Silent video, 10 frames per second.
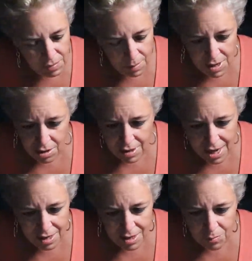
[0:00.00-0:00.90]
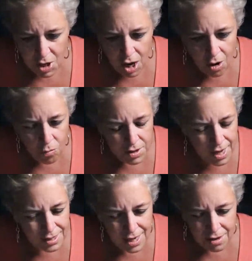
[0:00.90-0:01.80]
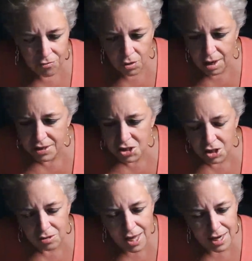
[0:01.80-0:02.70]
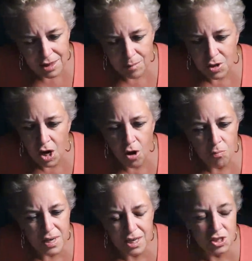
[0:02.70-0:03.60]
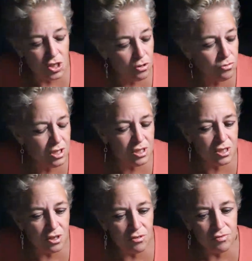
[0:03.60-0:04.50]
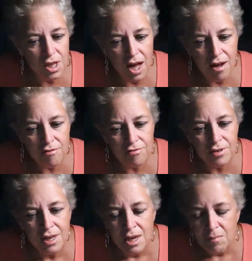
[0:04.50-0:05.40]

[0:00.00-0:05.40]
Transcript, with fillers: Maybe you're letting them go with that Ten of Wands. You're letting them go because you deserve love.